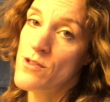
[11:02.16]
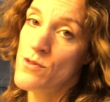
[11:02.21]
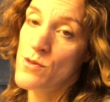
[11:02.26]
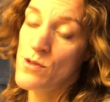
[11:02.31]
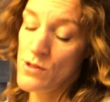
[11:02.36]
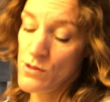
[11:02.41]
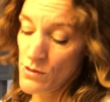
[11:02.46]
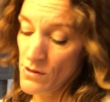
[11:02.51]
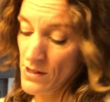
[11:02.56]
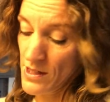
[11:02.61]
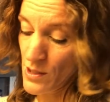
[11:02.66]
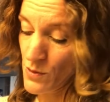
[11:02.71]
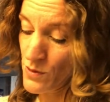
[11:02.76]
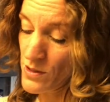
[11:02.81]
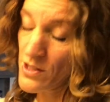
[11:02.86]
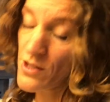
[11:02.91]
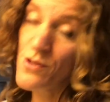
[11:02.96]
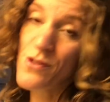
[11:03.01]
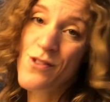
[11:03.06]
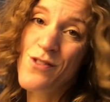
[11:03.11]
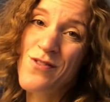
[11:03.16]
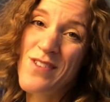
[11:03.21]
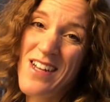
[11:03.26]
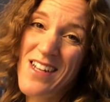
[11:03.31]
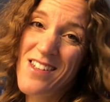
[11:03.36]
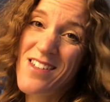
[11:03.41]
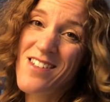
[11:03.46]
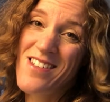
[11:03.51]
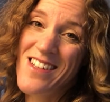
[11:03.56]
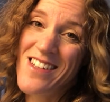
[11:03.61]
would look like one of those
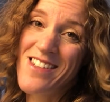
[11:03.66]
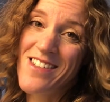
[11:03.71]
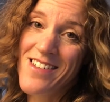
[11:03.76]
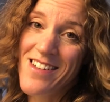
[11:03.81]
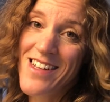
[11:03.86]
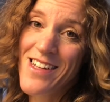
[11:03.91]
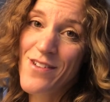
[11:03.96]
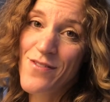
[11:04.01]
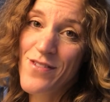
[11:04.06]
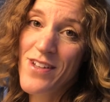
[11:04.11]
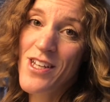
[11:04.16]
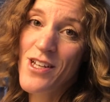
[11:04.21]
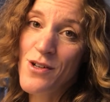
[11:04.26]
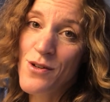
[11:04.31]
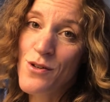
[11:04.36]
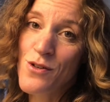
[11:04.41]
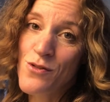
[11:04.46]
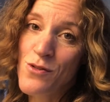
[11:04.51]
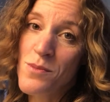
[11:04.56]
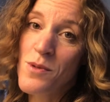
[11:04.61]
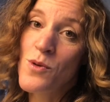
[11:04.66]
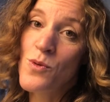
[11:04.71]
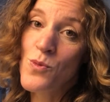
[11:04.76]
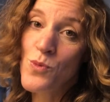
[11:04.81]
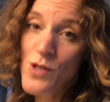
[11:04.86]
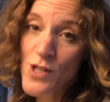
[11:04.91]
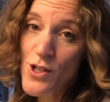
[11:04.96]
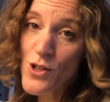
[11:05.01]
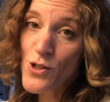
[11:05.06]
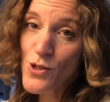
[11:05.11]
fancy and slick videos from a
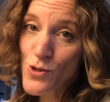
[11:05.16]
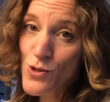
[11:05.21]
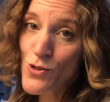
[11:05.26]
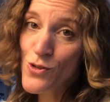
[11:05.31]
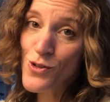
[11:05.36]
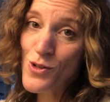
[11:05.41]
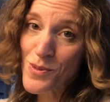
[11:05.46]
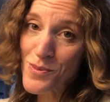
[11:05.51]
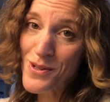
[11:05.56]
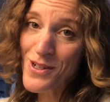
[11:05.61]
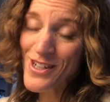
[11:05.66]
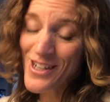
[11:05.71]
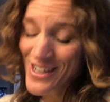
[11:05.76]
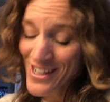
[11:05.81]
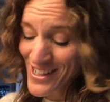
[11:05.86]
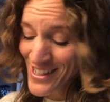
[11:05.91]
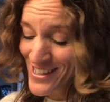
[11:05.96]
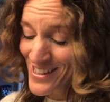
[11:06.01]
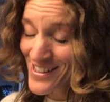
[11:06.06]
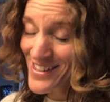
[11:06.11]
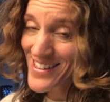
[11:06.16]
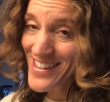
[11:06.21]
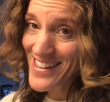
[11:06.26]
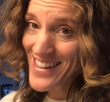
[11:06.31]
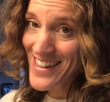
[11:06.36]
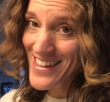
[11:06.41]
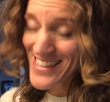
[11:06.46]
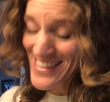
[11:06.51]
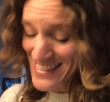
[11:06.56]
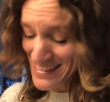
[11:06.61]
real YouTuber, did
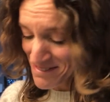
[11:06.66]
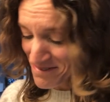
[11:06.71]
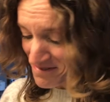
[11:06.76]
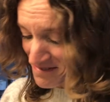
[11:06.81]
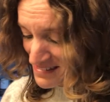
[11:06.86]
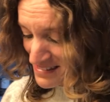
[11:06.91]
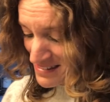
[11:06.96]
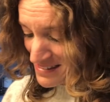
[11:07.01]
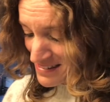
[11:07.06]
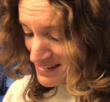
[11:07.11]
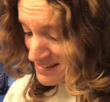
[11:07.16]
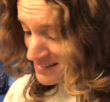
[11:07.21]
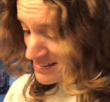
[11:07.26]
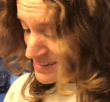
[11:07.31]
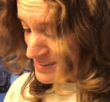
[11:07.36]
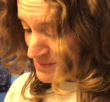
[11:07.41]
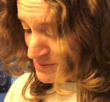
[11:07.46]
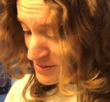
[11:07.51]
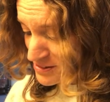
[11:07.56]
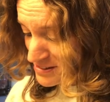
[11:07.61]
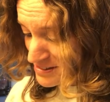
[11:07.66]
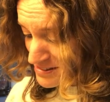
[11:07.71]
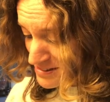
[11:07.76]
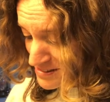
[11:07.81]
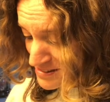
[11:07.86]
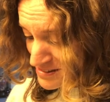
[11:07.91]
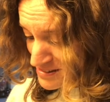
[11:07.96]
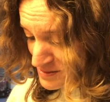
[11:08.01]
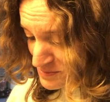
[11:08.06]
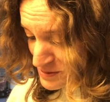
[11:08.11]
I? I'm just
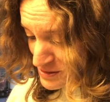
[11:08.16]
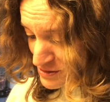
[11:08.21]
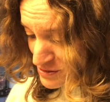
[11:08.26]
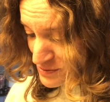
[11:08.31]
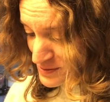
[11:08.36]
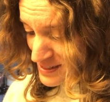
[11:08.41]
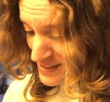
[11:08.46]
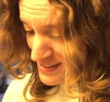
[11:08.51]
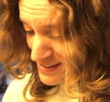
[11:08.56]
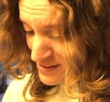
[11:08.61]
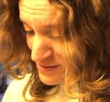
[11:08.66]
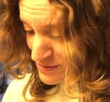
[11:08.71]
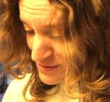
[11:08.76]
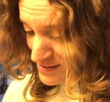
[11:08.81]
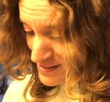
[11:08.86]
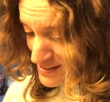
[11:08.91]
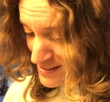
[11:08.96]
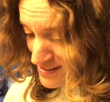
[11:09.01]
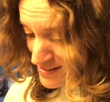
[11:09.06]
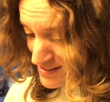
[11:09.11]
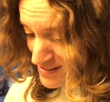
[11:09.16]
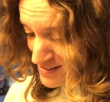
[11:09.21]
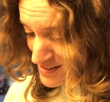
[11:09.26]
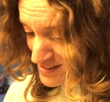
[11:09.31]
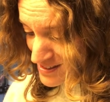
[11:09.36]
someone trying new things.